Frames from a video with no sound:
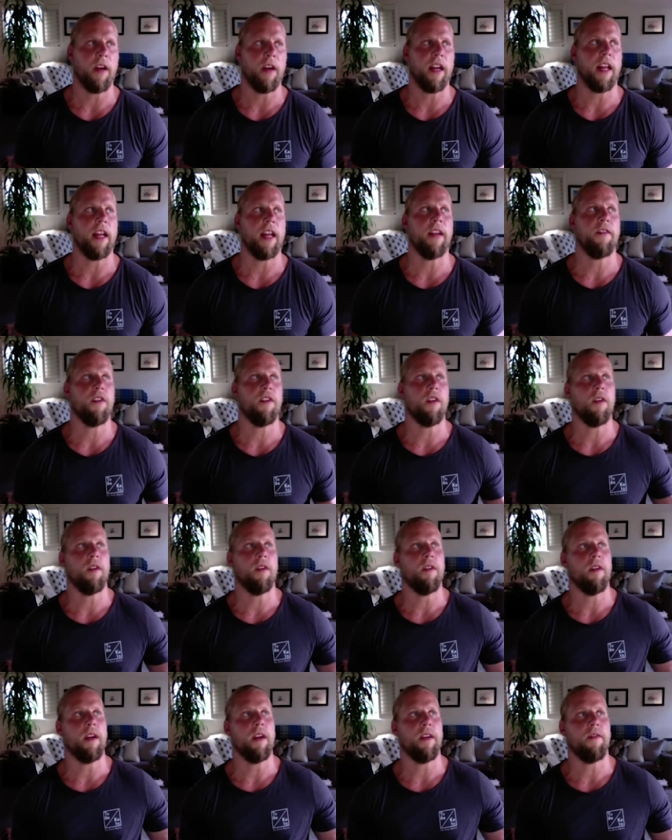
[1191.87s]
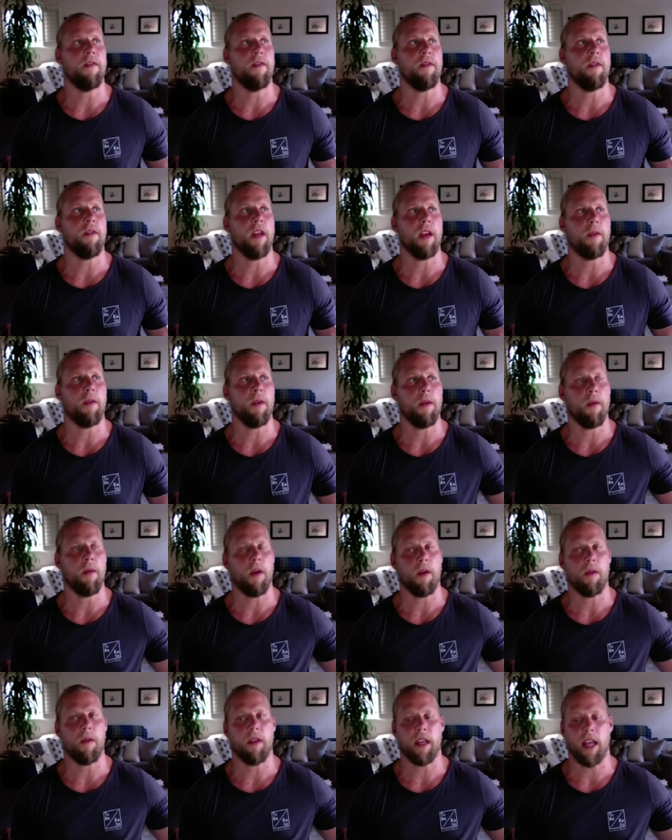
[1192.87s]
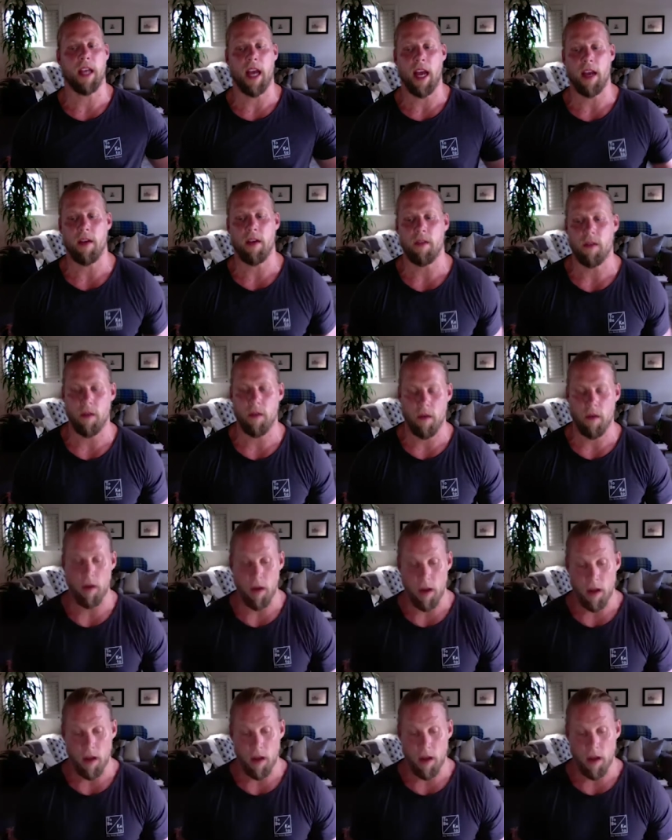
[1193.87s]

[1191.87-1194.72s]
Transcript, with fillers: and then if you if like we work with a guy who